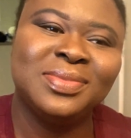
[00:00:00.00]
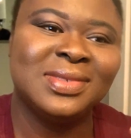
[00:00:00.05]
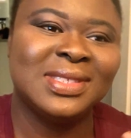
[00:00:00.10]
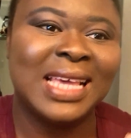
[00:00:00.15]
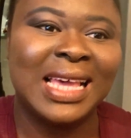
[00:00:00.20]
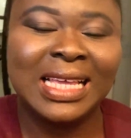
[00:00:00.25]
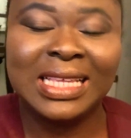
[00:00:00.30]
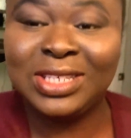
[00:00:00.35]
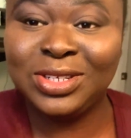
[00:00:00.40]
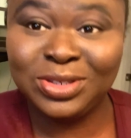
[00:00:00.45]

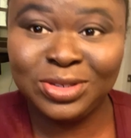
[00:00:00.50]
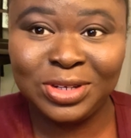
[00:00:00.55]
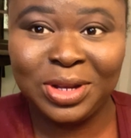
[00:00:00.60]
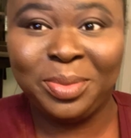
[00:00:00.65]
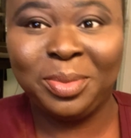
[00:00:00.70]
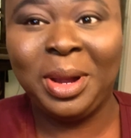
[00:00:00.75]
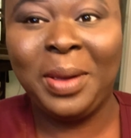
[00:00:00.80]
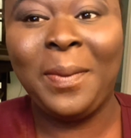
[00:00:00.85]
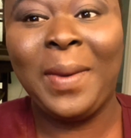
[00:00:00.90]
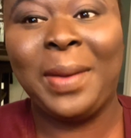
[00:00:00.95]
Sa t-shirt
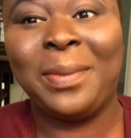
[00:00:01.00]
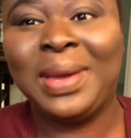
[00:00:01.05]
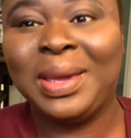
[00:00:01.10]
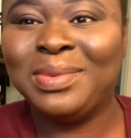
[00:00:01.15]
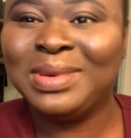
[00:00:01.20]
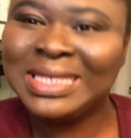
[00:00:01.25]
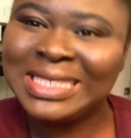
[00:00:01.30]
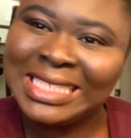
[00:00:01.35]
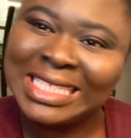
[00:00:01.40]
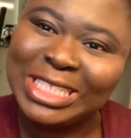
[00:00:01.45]
moi, my
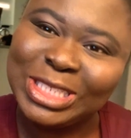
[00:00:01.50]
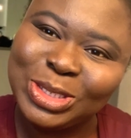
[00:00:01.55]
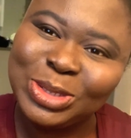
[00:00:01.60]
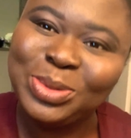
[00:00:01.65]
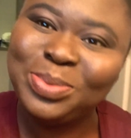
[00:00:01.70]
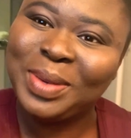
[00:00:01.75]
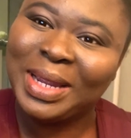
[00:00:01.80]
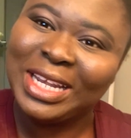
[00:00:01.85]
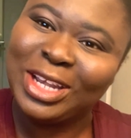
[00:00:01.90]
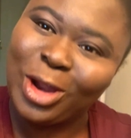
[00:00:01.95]
baby sister,
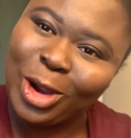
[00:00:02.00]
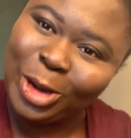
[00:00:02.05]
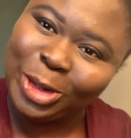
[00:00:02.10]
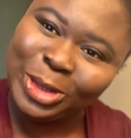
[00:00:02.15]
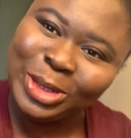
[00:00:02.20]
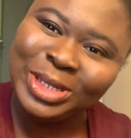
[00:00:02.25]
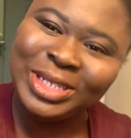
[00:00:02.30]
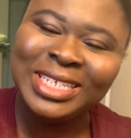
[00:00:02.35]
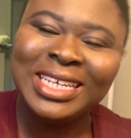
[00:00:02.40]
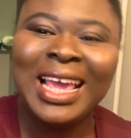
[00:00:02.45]
my daughter.